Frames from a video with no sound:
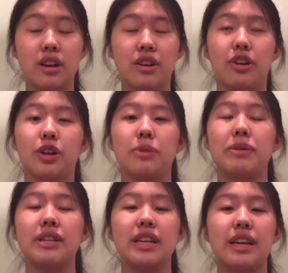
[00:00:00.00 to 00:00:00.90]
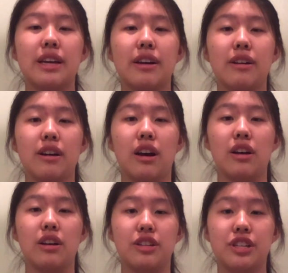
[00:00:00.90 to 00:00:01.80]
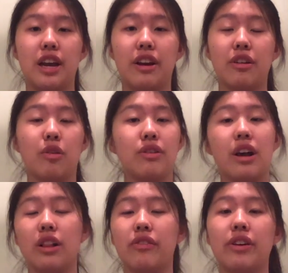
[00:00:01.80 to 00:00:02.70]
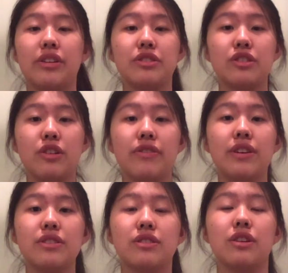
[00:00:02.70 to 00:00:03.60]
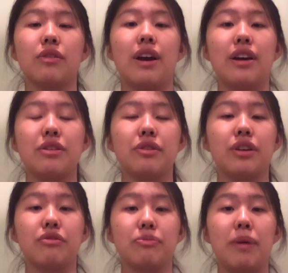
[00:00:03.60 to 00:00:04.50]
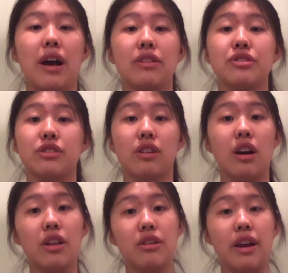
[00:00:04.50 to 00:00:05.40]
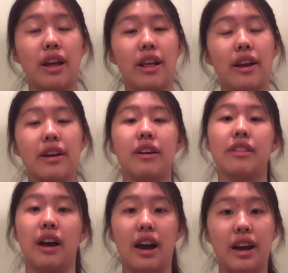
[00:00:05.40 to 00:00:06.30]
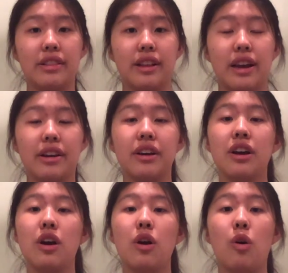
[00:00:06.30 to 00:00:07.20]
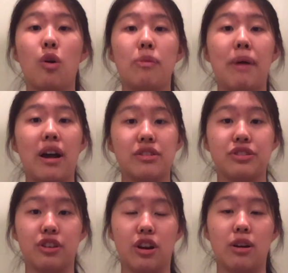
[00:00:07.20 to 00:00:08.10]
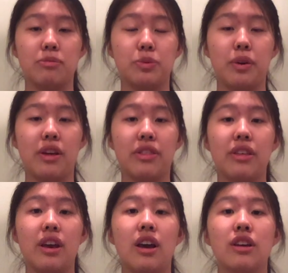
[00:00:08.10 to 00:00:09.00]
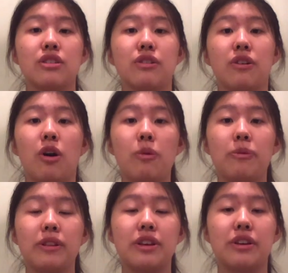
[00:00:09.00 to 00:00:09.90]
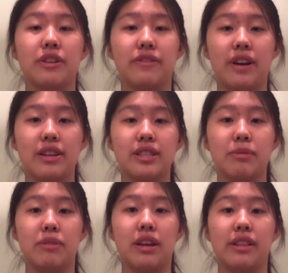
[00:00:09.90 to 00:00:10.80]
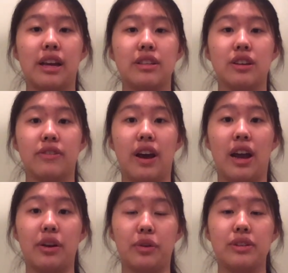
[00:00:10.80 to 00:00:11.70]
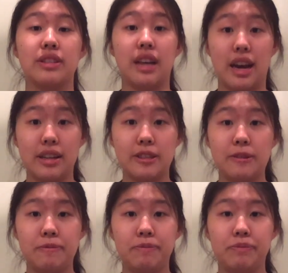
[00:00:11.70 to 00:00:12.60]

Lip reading: You're going to be needing a chair or an elevated surface so that you can balance your other leg, the hind leg, or balance your arms with. So hopefully you can find something that's of adequate size.